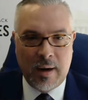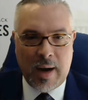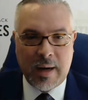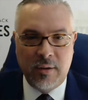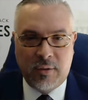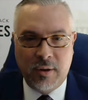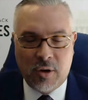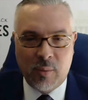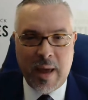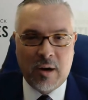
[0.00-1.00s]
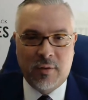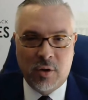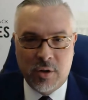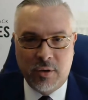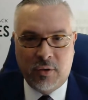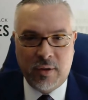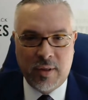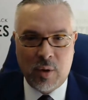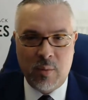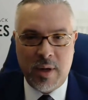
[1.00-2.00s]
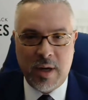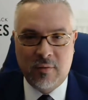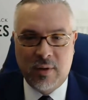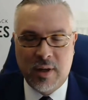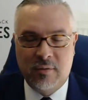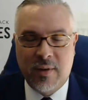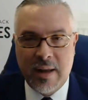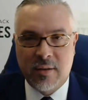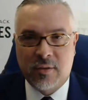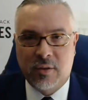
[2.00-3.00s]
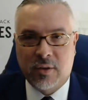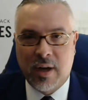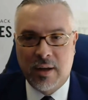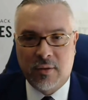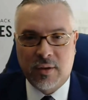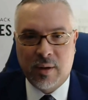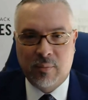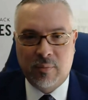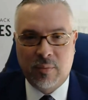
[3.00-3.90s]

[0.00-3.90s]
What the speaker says: I consider it a matter of urgency that we meaningfully advance this concept,